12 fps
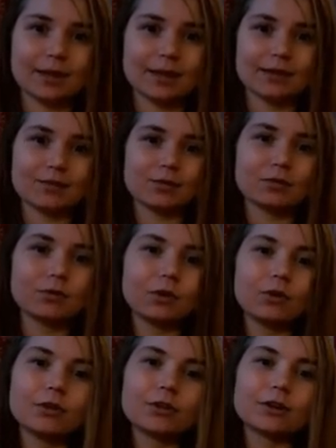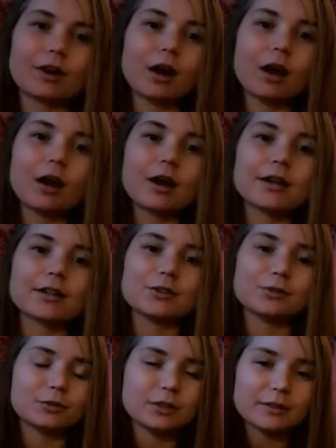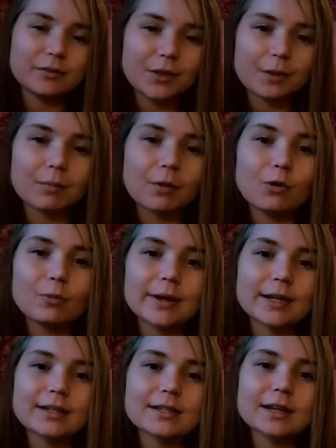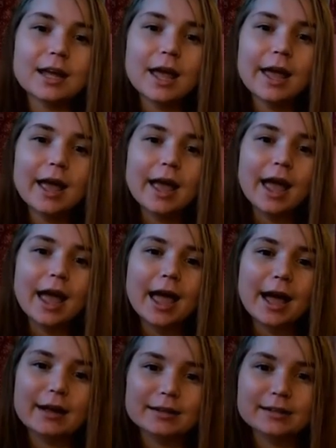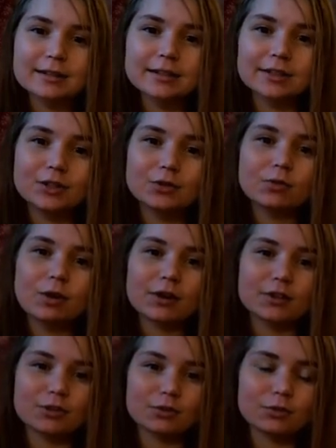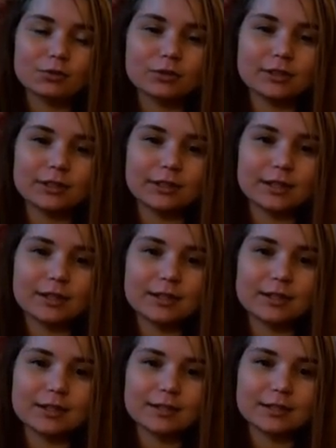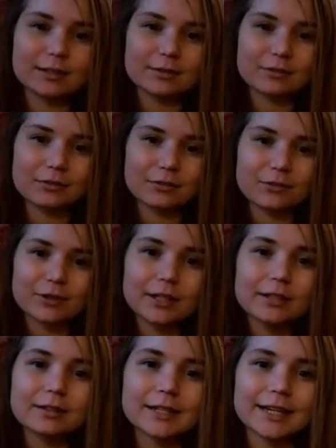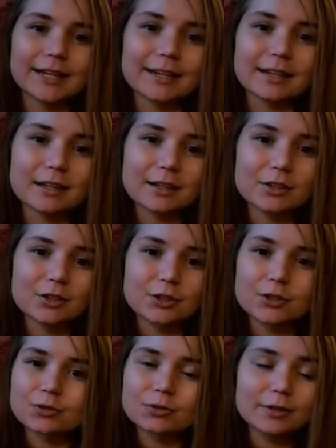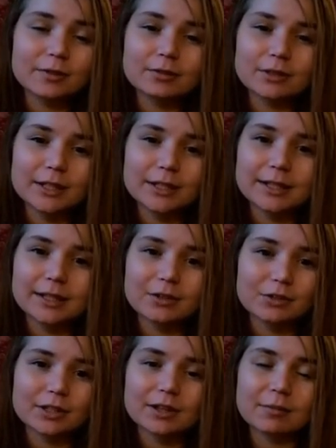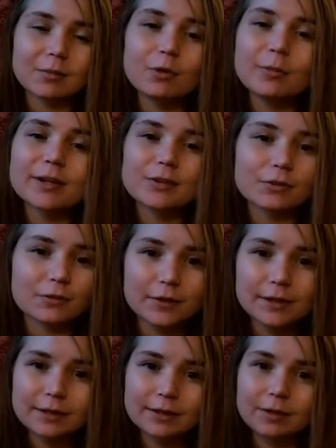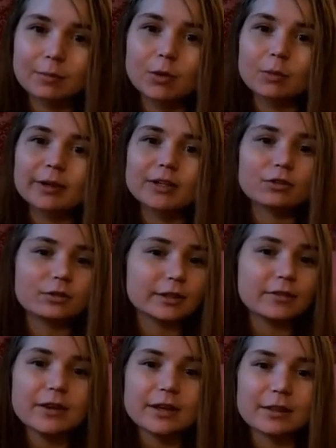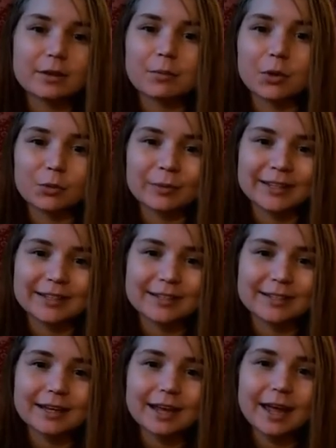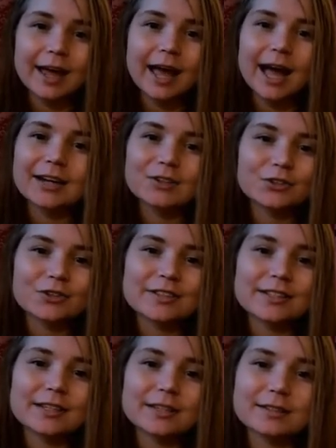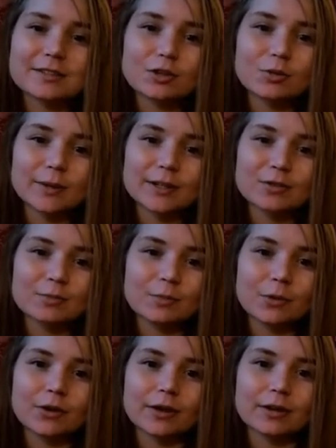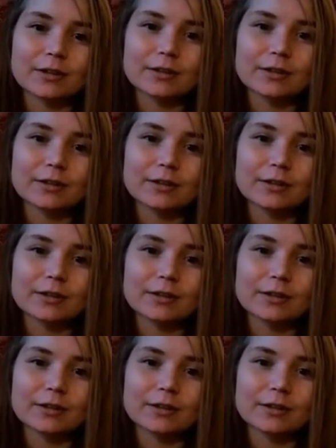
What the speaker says: If you follow your heart, you live in the moment, and you are truly feeling. You're truly feeling. You're in the moment. You're feeling the moment. You're living the moment. And you're seeing so much more.